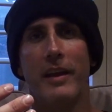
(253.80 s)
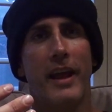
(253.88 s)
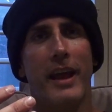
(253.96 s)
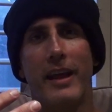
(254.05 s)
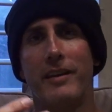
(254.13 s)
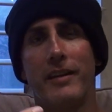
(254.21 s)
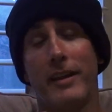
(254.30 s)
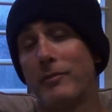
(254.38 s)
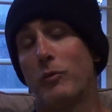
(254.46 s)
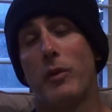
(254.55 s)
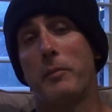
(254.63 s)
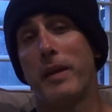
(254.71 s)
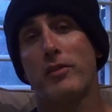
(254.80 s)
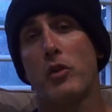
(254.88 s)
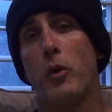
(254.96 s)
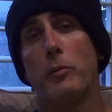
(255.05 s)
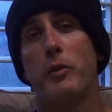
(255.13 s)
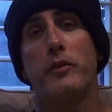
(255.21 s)
and what makes
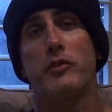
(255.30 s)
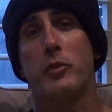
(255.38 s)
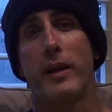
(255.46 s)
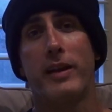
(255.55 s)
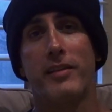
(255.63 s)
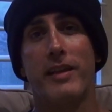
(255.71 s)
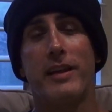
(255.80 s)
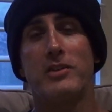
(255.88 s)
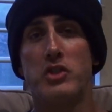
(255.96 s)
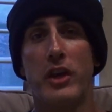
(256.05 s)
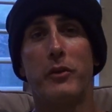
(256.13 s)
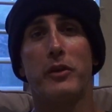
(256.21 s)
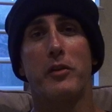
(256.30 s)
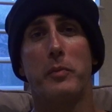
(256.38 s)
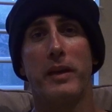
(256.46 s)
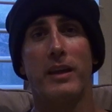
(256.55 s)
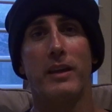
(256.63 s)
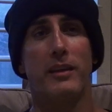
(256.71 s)
cult movies great is that, generally
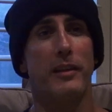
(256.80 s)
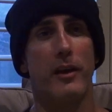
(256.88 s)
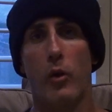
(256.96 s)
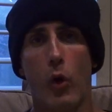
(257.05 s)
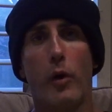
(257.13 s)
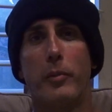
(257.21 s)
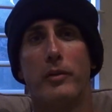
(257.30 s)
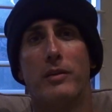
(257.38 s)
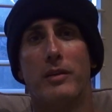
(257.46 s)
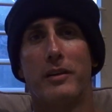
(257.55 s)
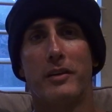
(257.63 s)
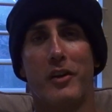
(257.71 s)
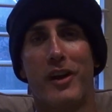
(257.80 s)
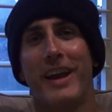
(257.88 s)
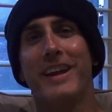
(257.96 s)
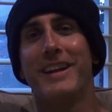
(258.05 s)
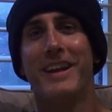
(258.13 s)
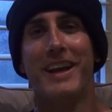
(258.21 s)
speaking, they're horrible,
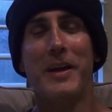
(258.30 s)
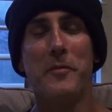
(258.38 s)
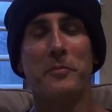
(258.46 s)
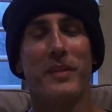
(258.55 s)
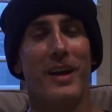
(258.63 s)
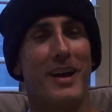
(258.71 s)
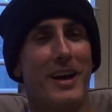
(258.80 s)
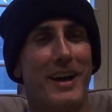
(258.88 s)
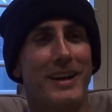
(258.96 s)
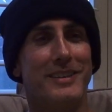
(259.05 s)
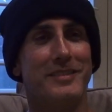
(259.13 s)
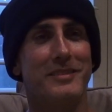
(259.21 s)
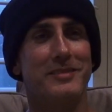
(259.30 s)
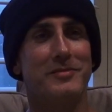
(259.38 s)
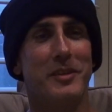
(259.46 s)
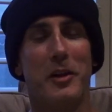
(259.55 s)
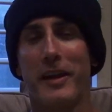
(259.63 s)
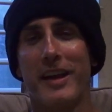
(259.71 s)
right?
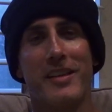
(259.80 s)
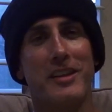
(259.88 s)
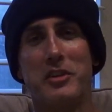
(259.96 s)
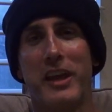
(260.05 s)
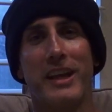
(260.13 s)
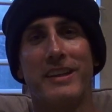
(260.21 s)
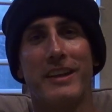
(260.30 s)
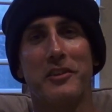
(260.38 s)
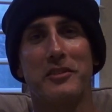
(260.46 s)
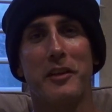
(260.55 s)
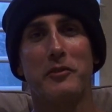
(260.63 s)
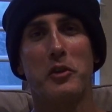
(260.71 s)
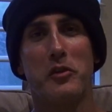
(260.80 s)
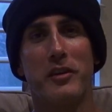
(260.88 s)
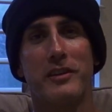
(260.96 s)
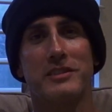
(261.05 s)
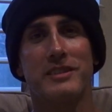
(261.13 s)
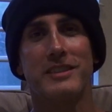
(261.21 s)
You know, like I said, you can't take yourself too
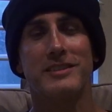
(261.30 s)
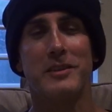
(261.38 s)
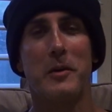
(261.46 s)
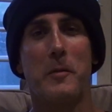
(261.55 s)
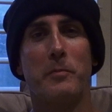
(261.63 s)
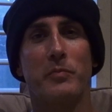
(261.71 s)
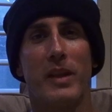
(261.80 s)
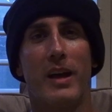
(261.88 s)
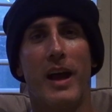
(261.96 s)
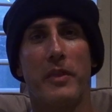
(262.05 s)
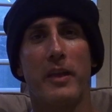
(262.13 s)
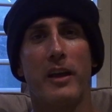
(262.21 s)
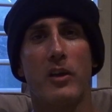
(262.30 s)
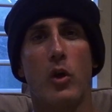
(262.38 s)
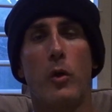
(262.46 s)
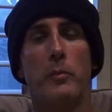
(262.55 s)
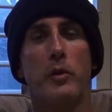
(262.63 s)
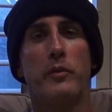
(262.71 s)
seriously. So I think a
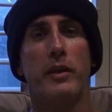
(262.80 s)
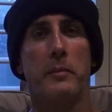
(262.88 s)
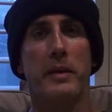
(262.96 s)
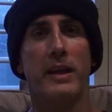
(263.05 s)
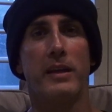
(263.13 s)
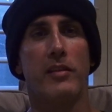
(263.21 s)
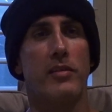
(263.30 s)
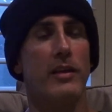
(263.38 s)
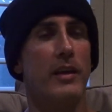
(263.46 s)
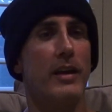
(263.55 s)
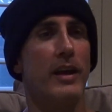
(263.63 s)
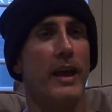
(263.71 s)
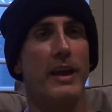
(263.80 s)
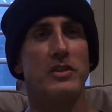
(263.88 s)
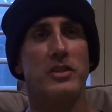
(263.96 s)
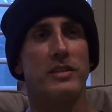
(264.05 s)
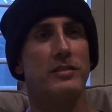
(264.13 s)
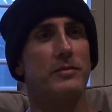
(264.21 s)
cult movie to me is
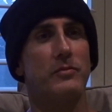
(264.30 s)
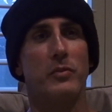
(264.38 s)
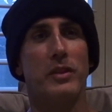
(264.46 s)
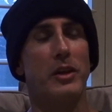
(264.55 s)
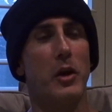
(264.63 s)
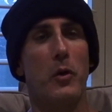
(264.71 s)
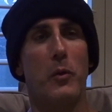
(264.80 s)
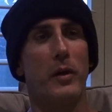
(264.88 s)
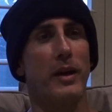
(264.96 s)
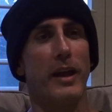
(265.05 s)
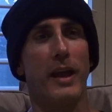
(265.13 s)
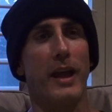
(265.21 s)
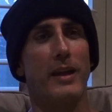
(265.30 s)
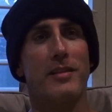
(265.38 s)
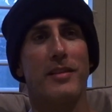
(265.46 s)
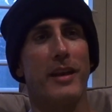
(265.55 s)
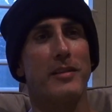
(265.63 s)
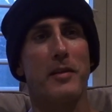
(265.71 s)
just, you know,
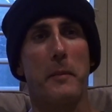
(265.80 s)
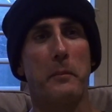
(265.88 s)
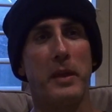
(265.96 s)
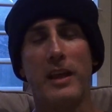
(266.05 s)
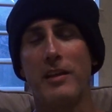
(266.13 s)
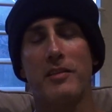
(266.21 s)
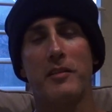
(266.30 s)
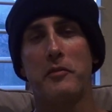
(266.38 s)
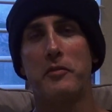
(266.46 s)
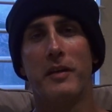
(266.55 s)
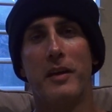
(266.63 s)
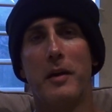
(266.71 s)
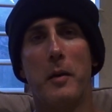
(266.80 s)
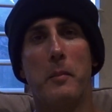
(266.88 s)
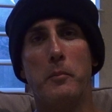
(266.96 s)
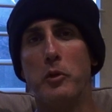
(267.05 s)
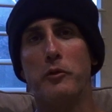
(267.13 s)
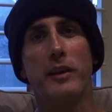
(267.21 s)
it's a piece of
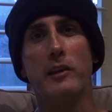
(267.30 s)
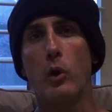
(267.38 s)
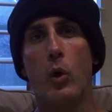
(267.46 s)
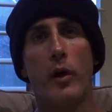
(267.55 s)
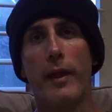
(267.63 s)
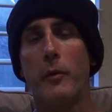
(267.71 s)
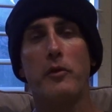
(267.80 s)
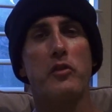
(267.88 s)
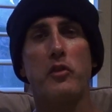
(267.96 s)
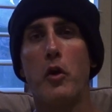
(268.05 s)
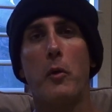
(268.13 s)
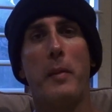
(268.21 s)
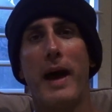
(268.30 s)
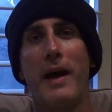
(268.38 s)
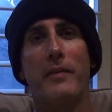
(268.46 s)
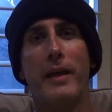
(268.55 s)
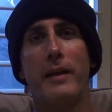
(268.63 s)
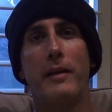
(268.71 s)
movie lore that was so bad